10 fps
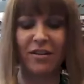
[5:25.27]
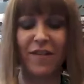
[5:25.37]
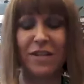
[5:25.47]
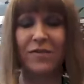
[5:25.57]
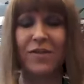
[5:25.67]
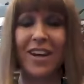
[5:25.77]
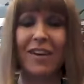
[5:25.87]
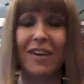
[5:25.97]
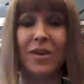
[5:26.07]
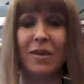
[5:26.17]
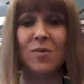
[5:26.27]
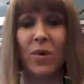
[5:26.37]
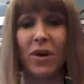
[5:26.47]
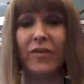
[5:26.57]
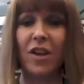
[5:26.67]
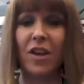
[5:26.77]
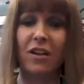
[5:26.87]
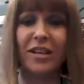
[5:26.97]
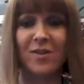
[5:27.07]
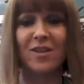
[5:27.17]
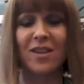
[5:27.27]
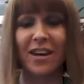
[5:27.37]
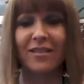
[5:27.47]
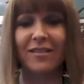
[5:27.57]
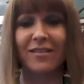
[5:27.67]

effectively kind of becomes one of a long list that